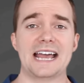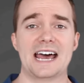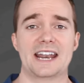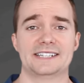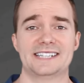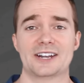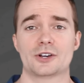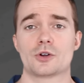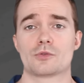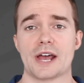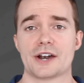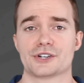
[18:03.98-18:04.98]
at a
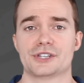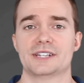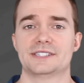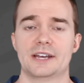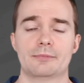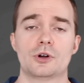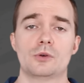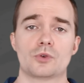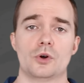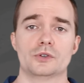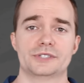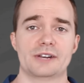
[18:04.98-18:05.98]
technical writer's typical
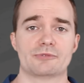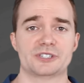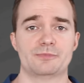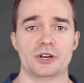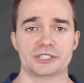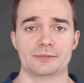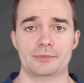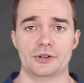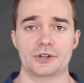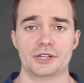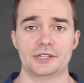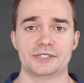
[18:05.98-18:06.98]
roles and
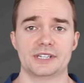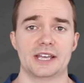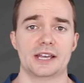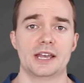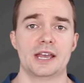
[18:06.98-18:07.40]
responsibilities